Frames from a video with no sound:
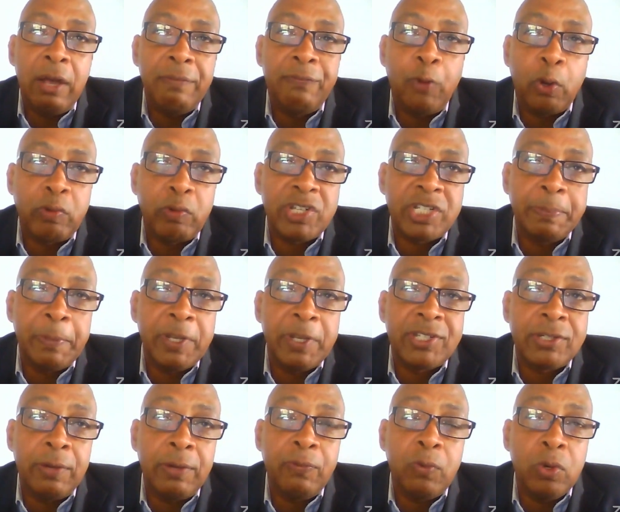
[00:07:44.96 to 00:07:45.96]
for
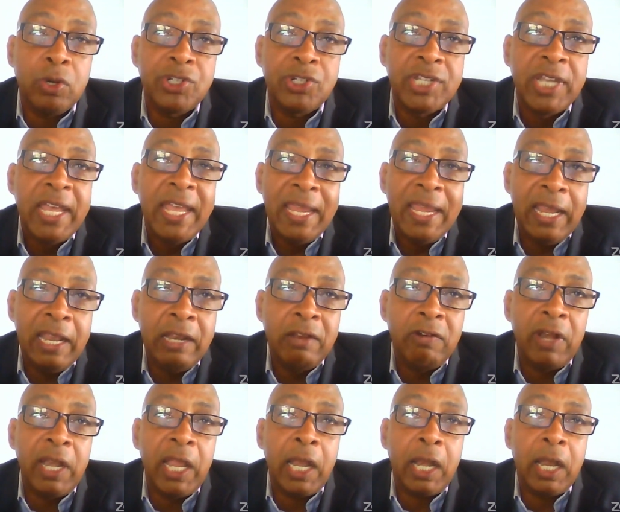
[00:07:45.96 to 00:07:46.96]
Christmas, of course, in
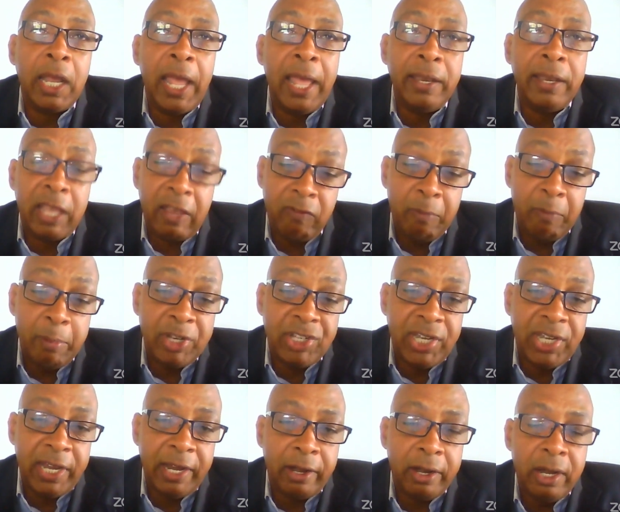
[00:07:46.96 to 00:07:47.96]
Grenada, and the government
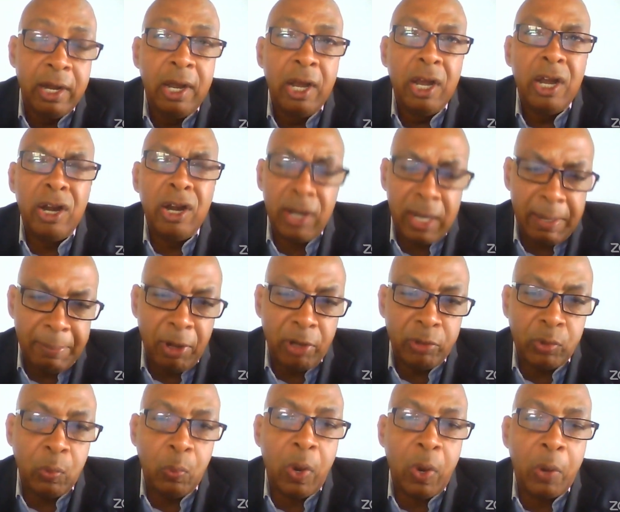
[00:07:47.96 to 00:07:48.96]
here heard
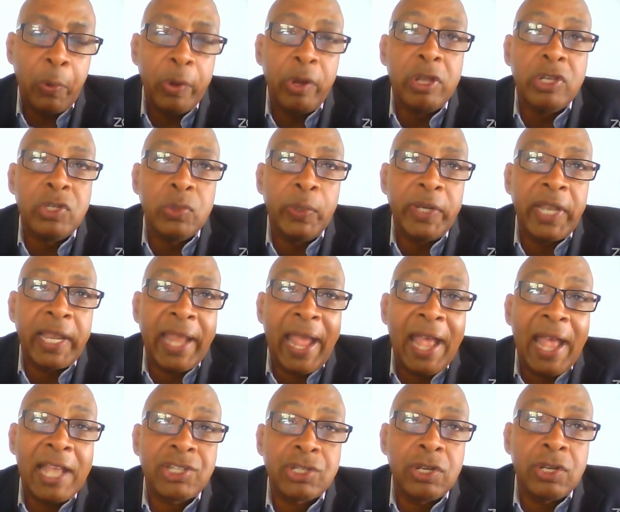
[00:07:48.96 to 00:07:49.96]
about what we were doing and
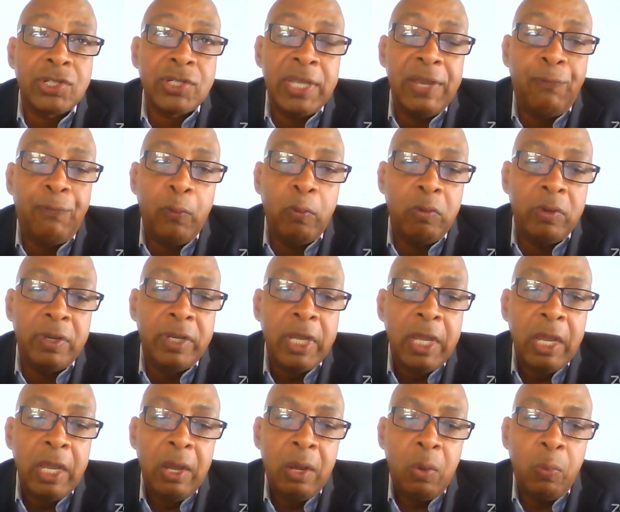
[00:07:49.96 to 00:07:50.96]
asked us if we
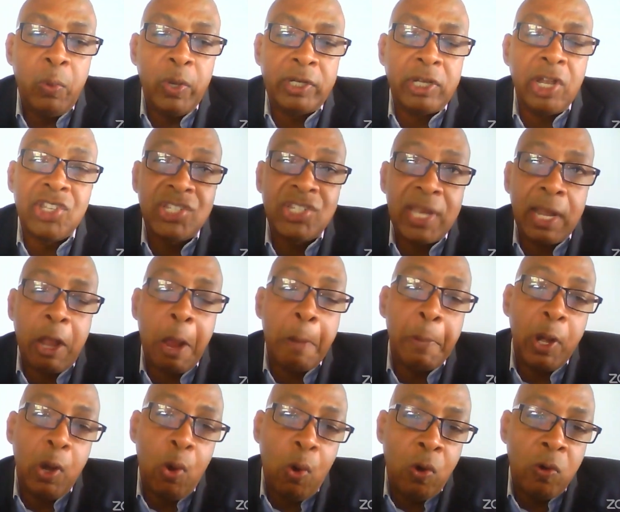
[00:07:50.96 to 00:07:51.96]
would consider
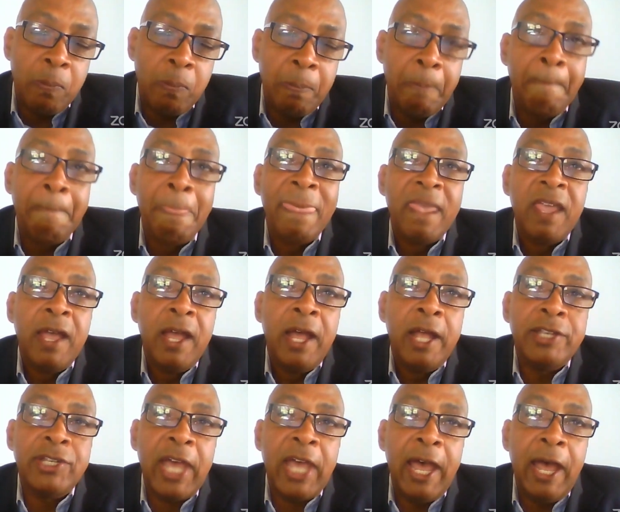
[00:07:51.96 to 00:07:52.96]
coming home
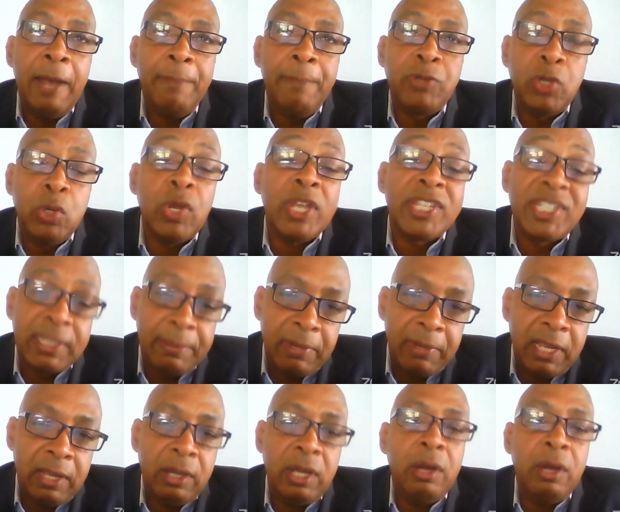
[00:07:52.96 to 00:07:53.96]
to do a
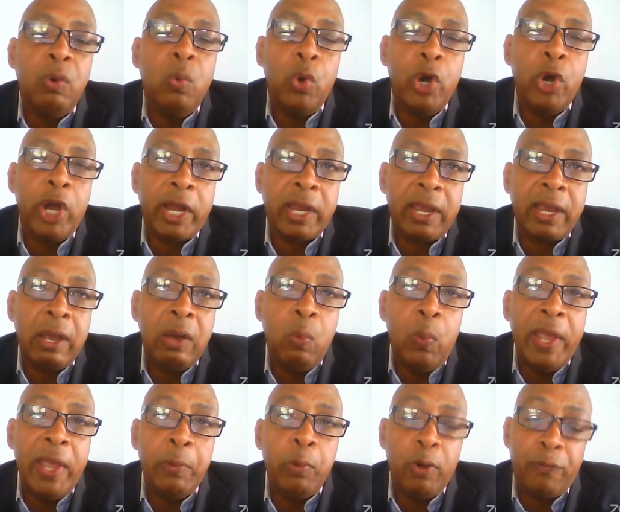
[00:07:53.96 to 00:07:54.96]
similar work
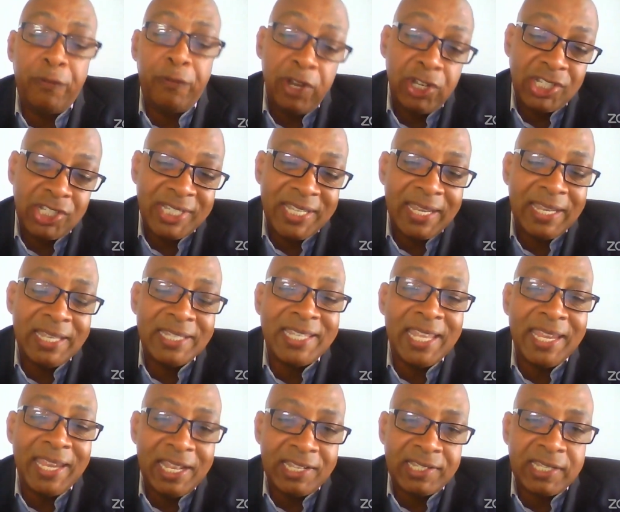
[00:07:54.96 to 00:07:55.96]
when we were finishing
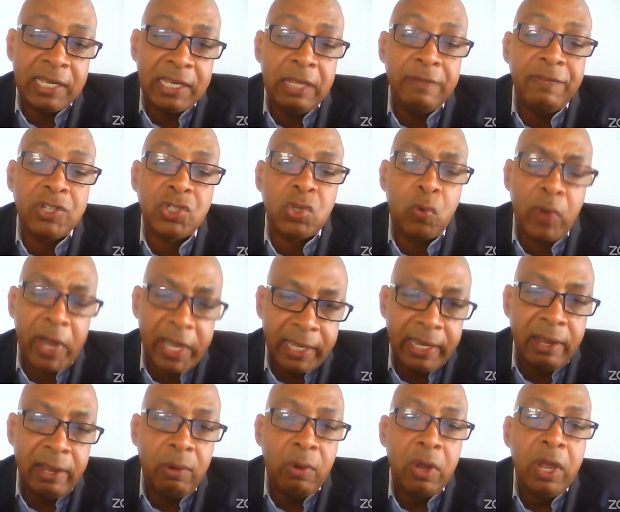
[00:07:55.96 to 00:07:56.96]
St. Kitts and Nevis. So right
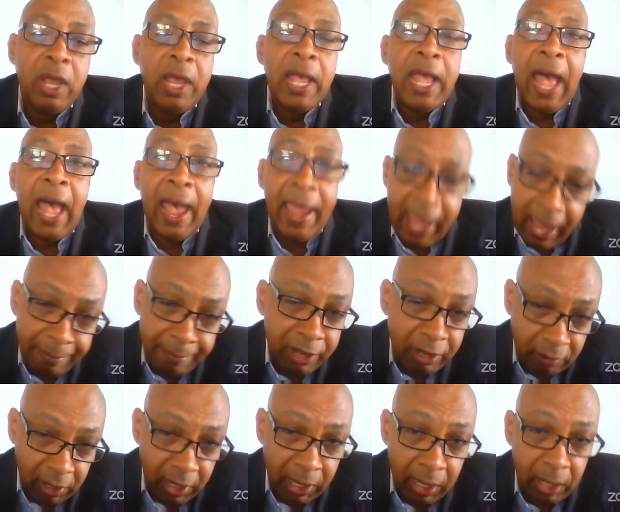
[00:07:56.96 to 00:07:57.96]
now, I am
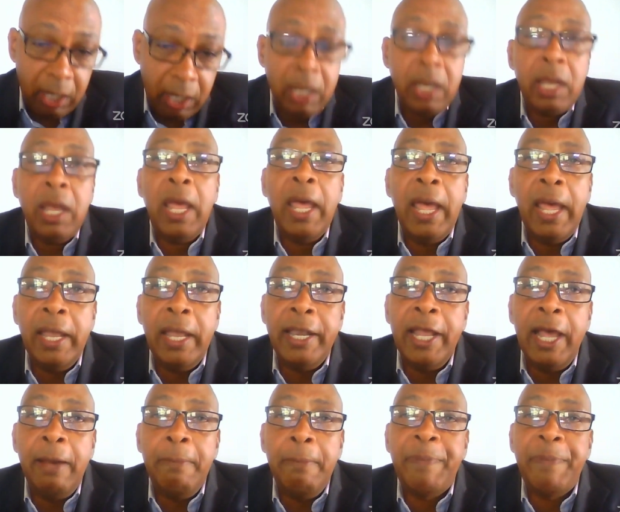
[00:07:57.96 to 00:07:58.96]
in Grenada, and
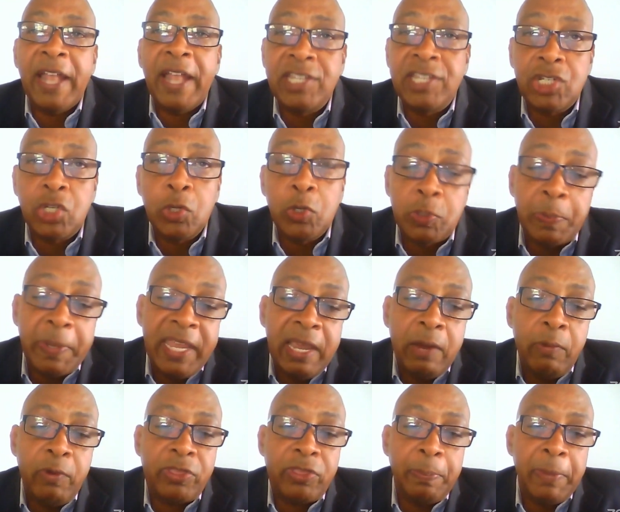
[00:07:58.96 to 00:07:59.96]
Patsy's supposed to be
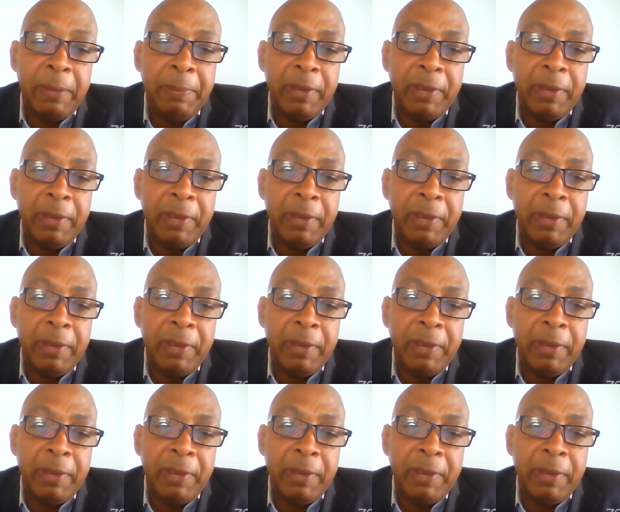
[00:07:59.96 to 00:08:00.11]
here with me